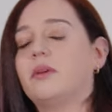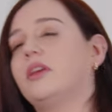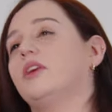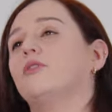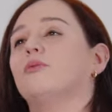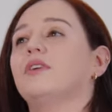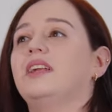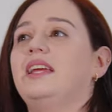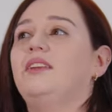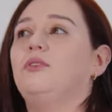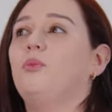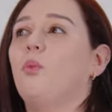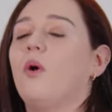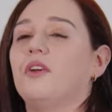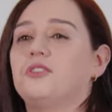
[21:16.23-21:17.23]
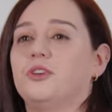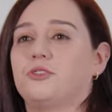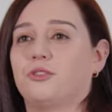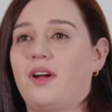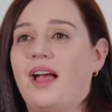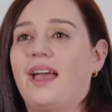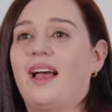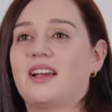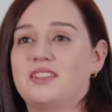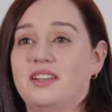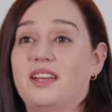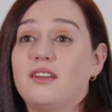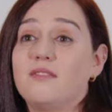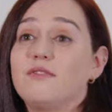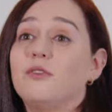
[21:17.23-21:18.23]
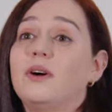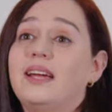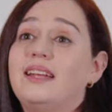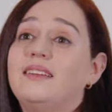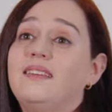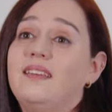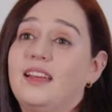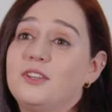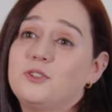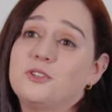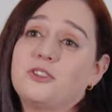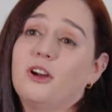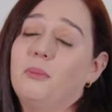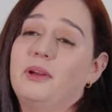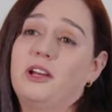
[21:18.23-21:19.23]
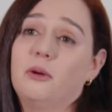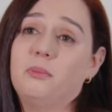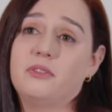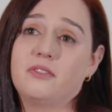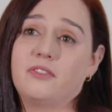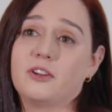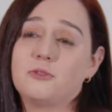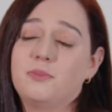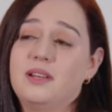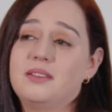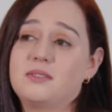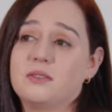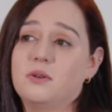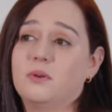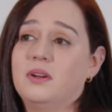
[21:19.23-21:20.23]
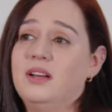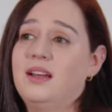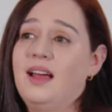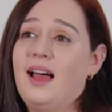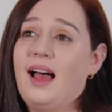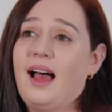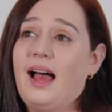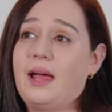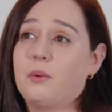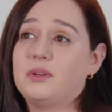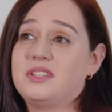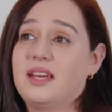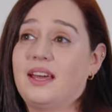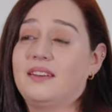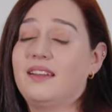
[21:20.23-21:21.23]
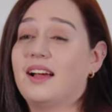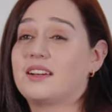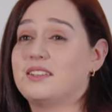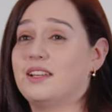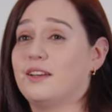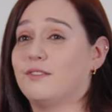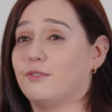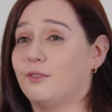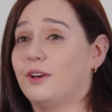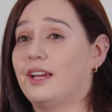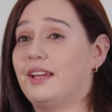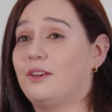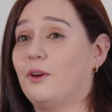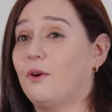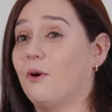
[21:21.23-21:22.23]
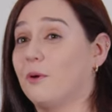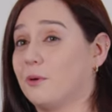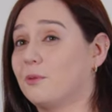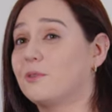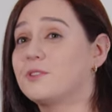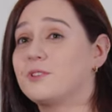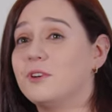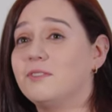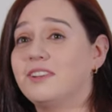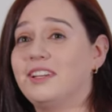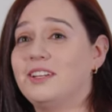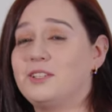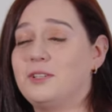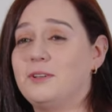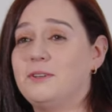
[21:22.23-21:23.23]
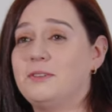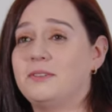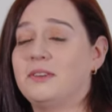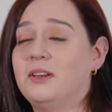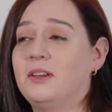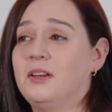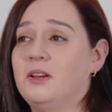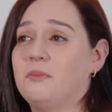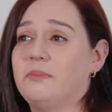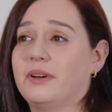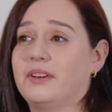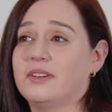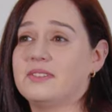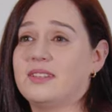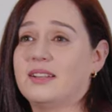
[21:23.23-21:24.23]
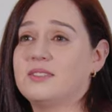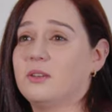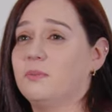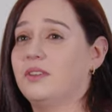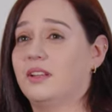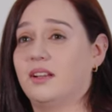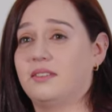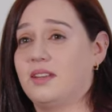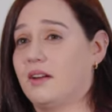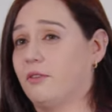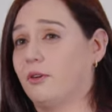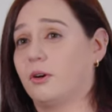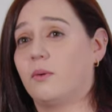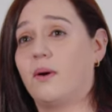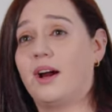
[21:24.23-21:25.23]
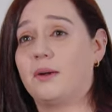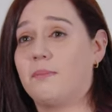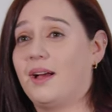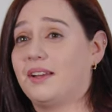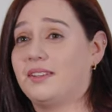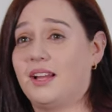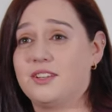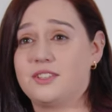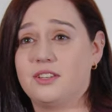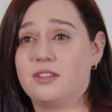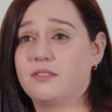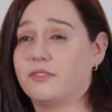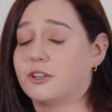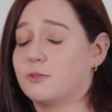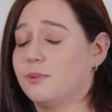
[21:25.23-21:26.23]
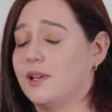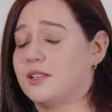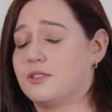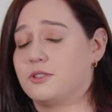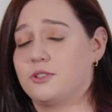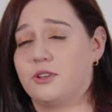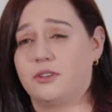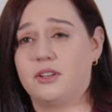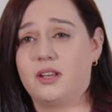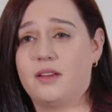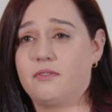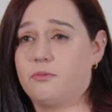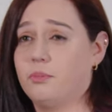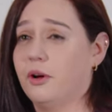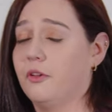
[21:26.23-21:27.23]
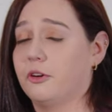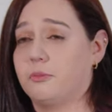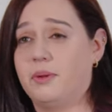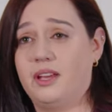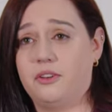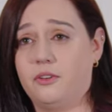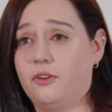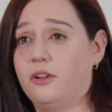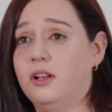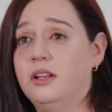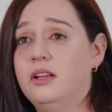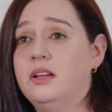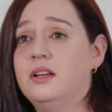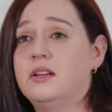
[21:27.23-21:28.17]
you really want to try actually and avoid the issues coming up in the first place. So I would tend to actually avoid auto resolving issues because that's something that never required my attention in the first place and shouldn't have bothered me at all.